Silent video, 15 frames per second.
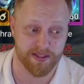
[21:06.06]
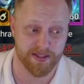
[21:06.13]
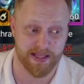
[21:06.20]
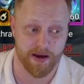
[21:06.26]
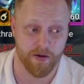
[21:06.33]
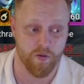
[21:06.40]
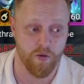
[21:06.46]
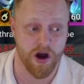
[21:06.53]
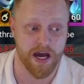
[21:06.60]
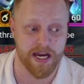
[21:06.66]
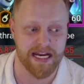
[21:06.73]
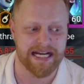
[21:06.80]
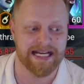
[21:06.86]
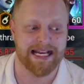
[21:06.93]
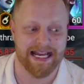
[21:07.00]
with his A1,
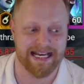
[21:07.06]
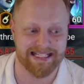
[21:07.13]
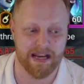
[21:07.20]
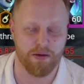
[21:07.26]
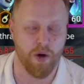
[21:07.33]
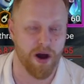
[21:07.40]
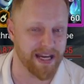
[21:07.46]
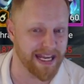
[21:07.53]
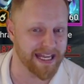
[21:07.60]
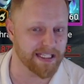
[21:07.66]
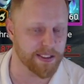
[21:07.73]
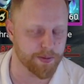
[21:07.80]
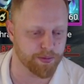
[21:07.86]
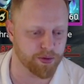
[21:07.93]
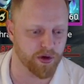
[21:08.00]
and his A1
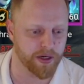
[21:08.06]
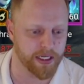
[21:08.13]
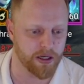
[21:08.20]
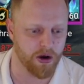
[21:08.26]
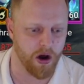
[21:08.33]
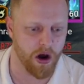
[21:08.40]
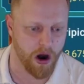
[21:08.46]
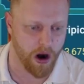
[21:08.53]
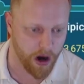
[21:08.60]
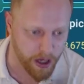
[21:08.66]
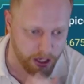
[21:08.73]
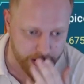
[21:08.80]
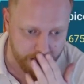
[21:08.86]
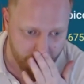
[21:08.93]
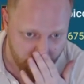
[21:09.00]
hits pretty
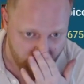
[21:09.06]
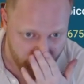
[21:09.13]
hard.